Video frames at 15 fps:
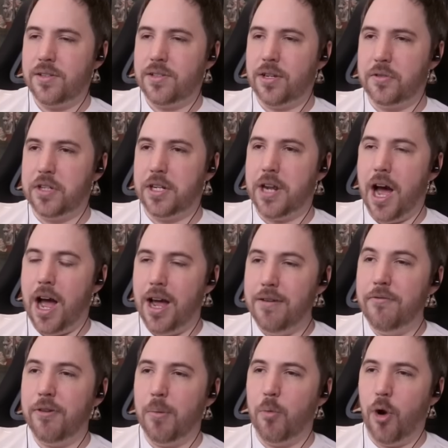So
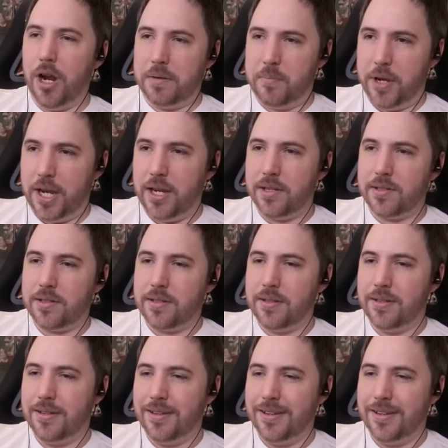Dadon from One Piece.